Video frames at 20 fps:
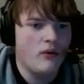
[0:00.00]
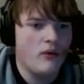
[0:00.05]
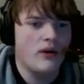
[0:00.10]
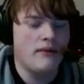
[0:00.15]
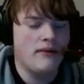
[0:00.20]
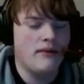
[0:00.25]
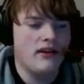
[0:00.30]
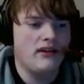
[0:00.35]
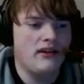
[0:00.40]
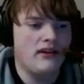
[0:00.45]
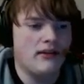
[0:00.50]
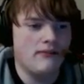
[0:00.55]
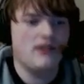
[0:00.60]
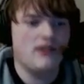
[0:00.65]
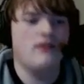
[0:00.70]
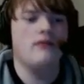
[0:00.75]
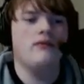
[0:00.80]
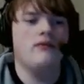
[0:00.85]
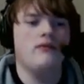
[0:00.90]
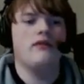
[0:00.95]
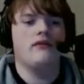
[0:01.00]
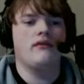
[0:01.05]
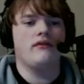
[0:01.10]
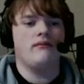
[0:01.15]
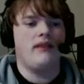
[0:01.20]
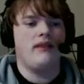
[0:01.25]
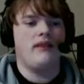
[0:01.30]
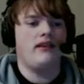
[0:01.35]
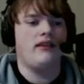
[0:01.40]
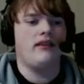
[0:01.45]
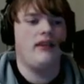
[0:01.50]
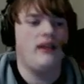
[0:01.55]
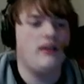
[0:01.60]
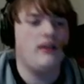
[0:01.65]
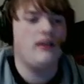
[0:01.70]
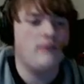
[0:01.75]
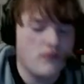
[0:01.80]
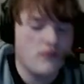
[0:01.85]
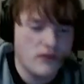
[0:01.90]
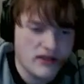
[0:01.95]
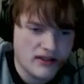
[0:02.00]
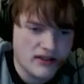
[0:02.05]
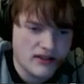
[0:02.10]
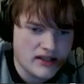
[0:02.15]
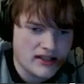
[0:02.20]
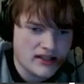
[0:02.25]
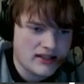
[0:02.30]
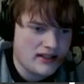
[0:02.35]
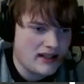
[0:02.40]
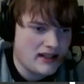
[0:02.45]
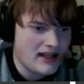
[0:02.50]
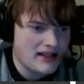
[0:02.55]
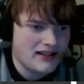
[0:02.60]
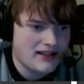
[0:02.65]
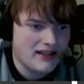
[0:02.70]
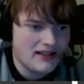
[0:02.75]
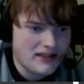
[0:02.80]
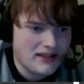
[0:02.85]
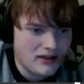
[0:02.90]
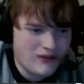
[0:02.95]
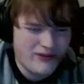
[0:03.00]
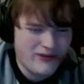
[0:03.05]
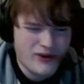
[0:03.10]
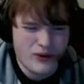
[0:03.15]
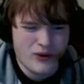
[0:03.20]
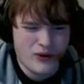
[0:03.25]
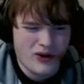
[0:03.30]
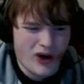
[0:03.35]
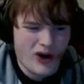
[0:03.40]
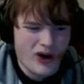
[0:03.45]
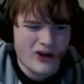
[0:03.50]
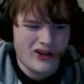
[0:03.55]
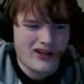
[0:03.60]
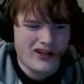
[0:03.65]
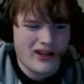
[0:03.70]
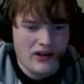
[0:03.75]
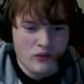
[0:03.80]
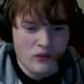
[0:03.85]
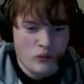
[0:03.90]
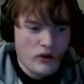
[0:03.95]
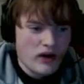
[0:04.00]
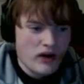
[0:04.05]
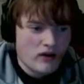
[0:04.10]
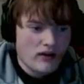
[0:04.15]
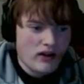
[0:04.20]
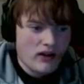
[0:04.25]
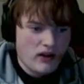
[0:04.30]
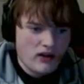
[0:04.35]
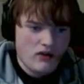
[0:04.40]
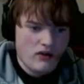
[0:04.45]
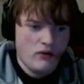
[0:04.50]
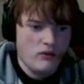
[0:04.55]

Would I meet them too? Though the path ahead of me was less dense, I still felt guarded and wary.